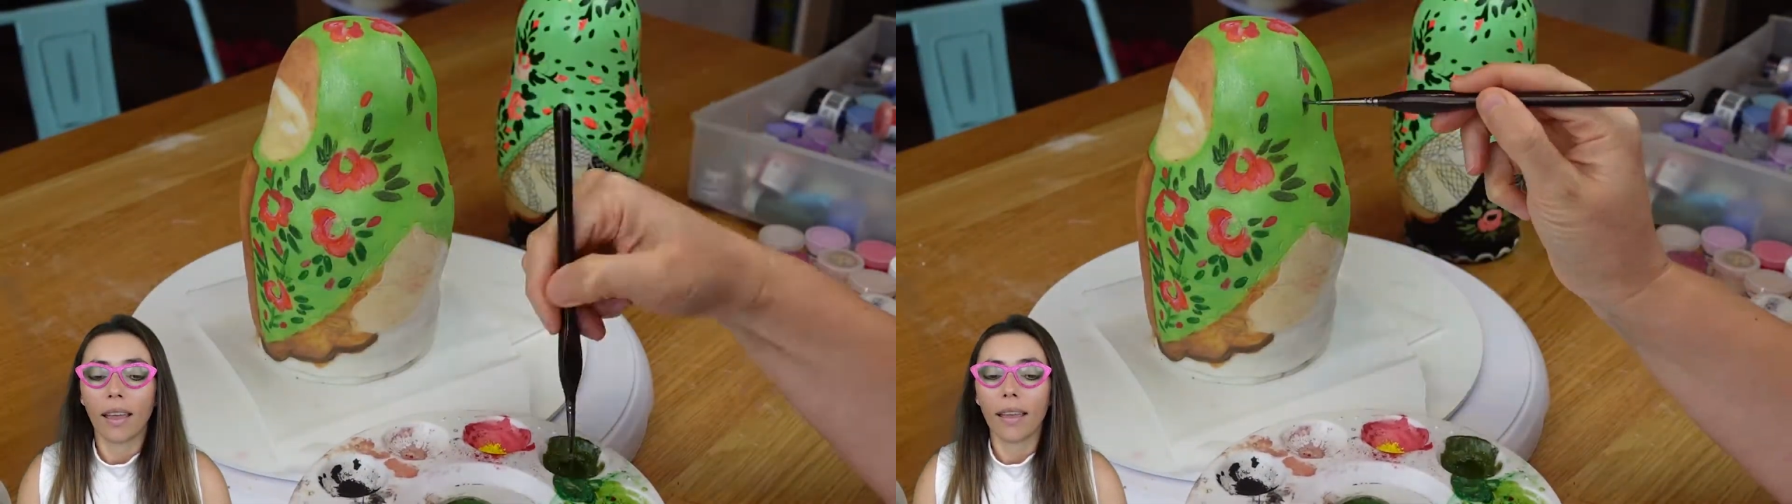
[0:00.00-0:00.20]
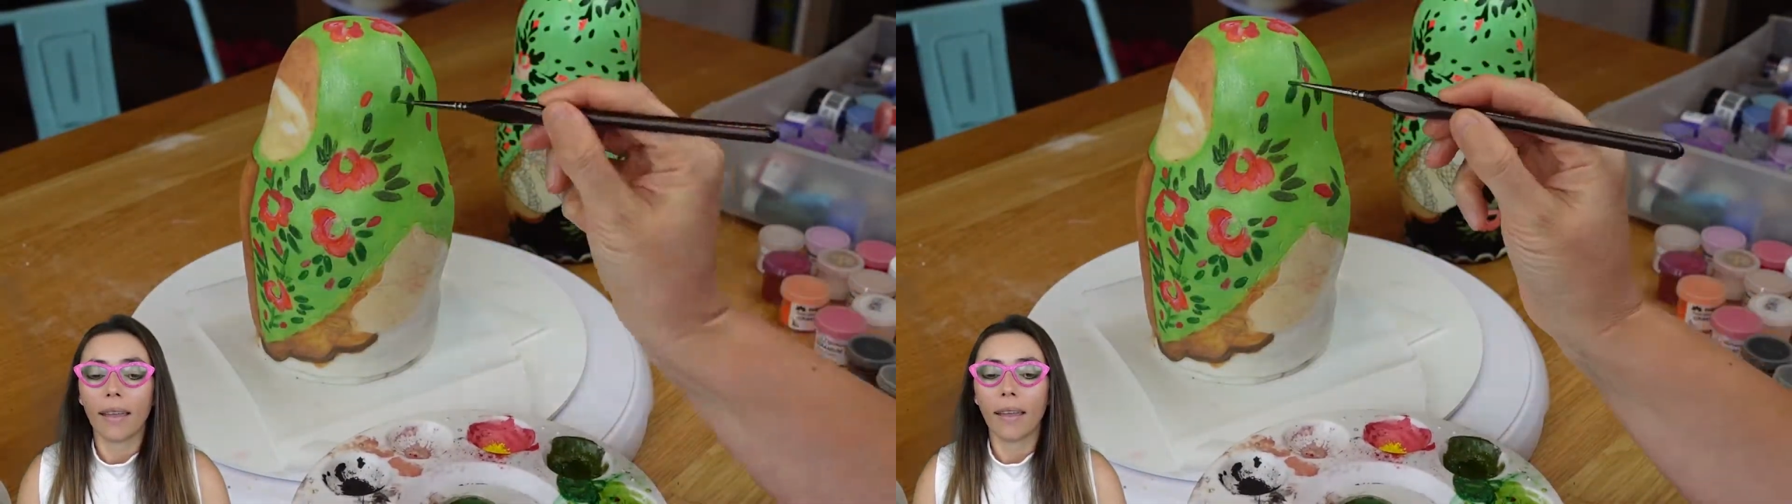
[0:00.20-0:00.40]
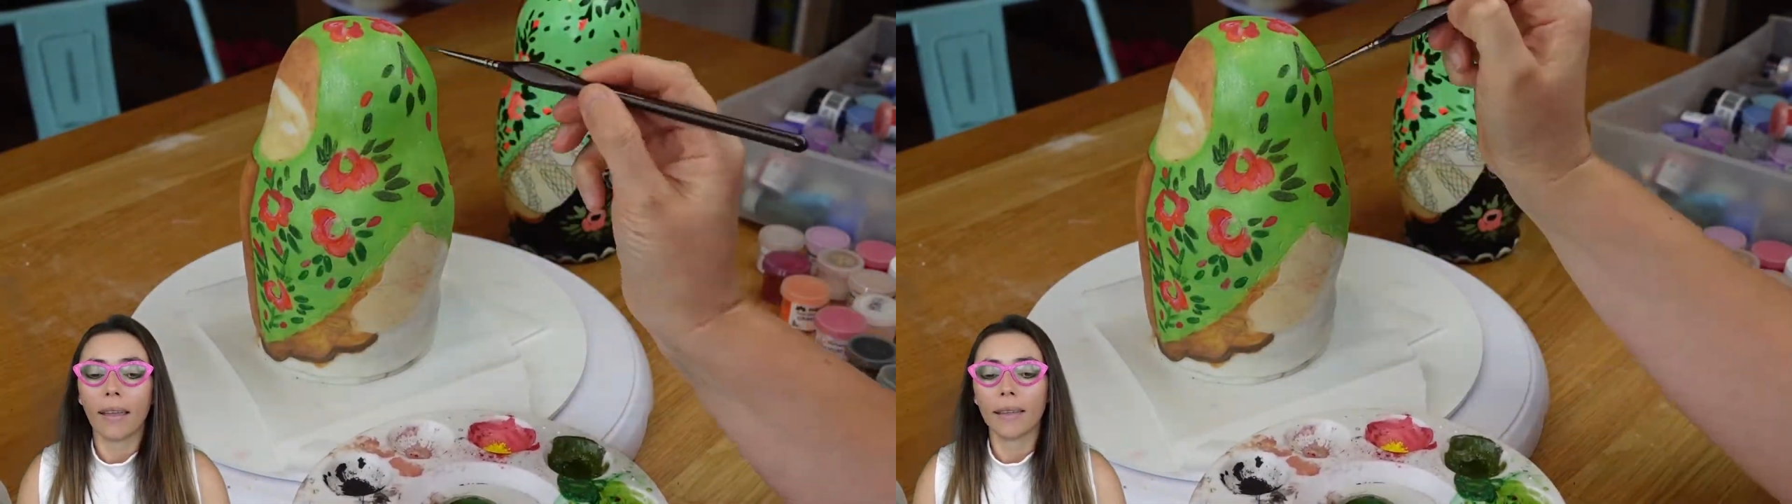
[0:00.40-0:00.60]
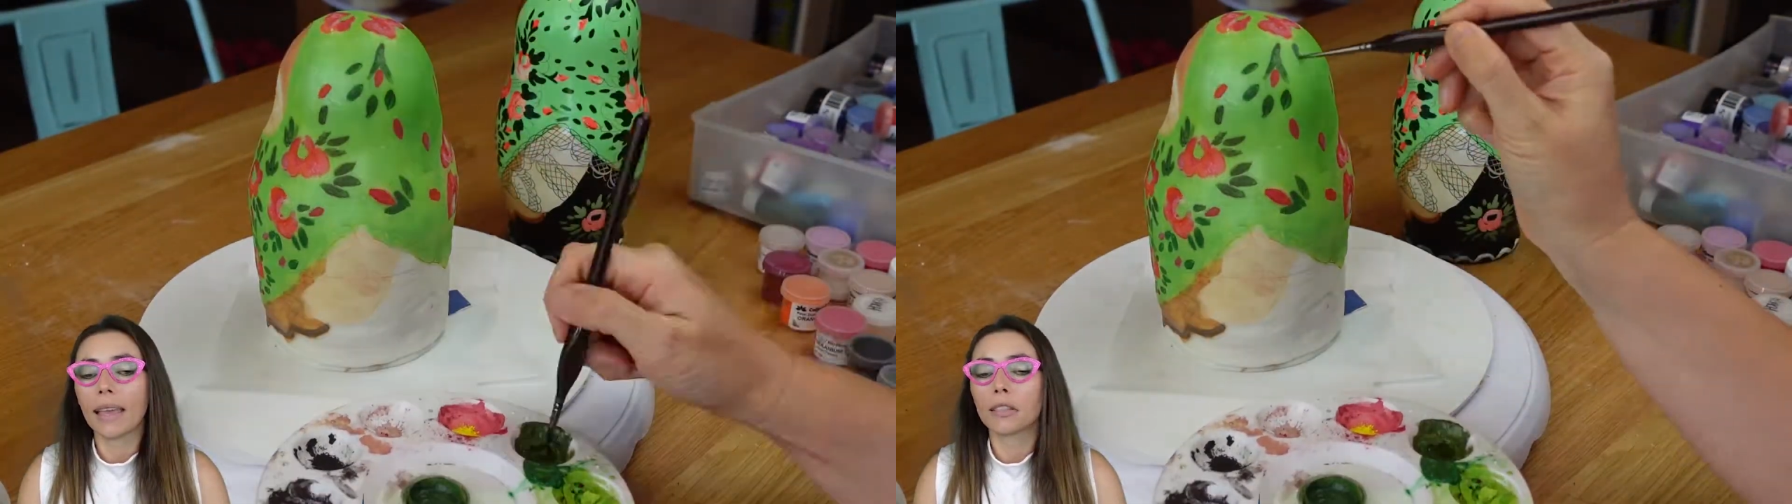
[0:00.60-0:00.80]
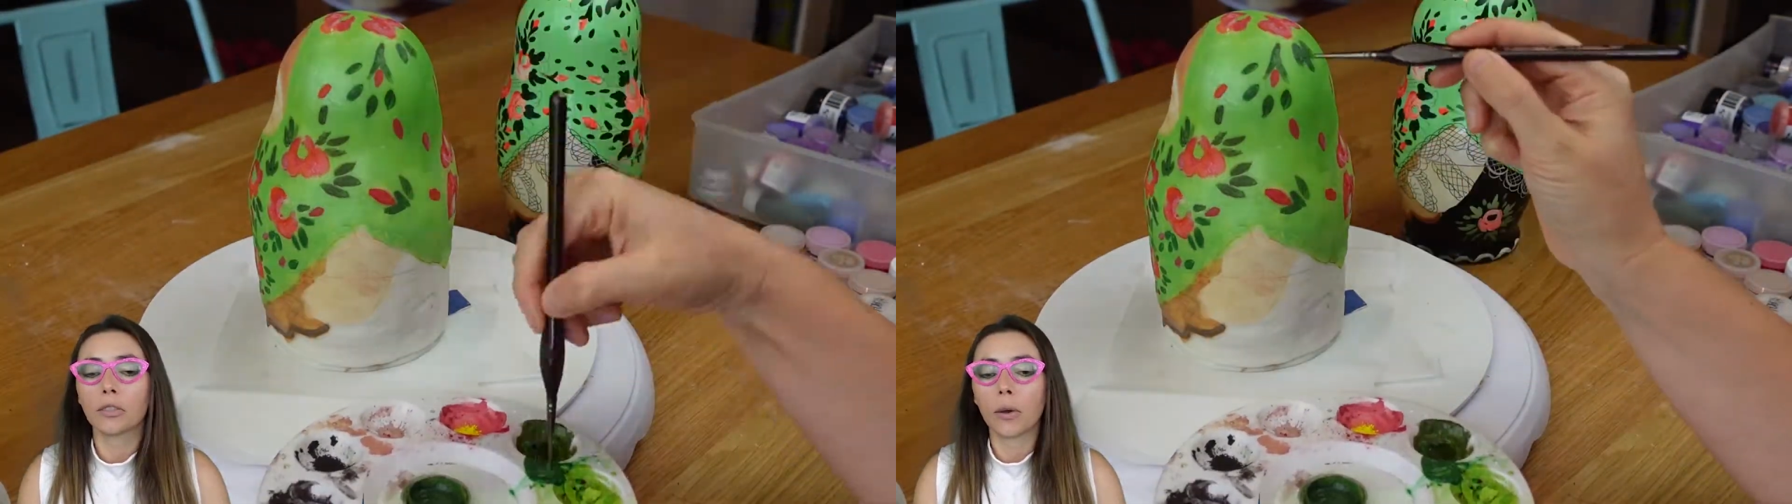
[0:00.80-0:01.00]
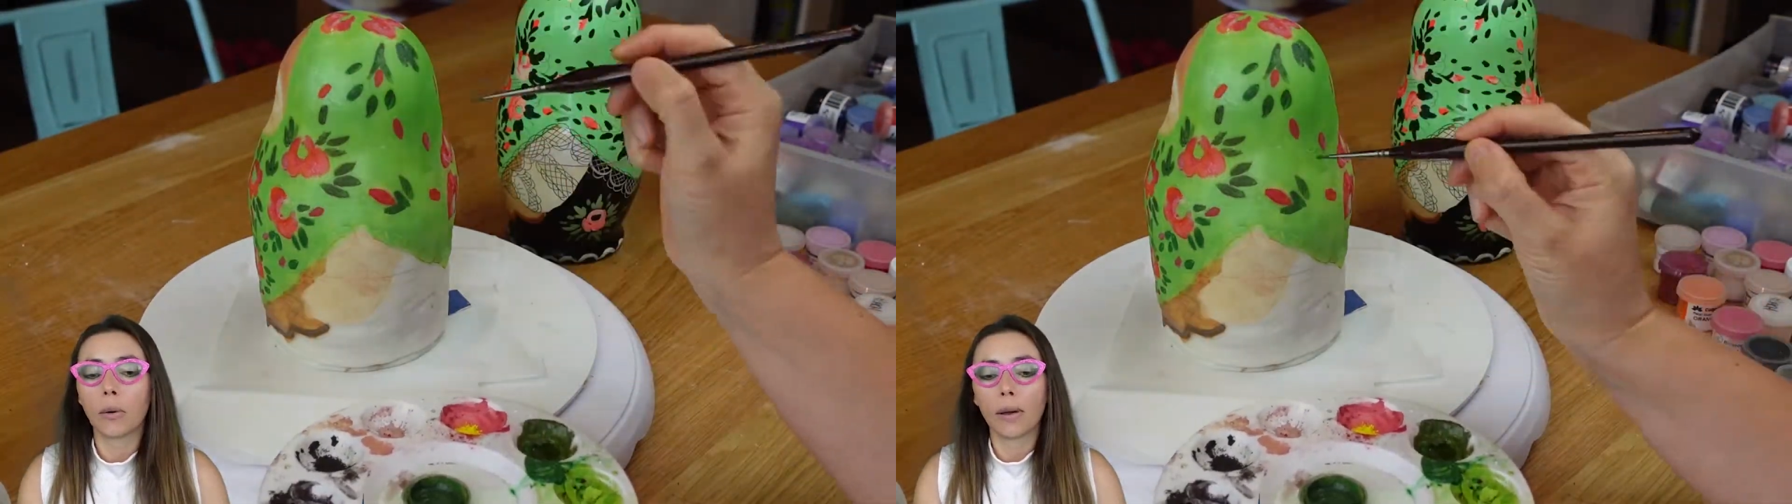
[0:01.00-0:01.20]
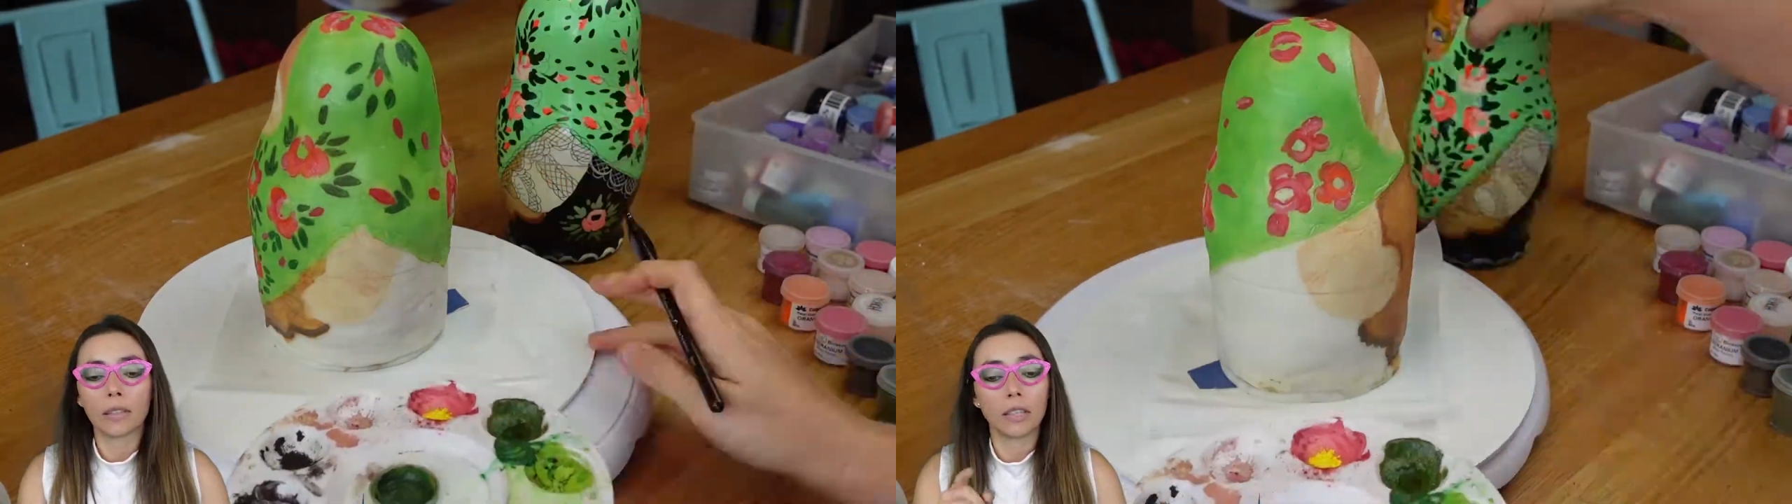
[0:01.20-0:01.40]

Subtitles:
Yeah, so as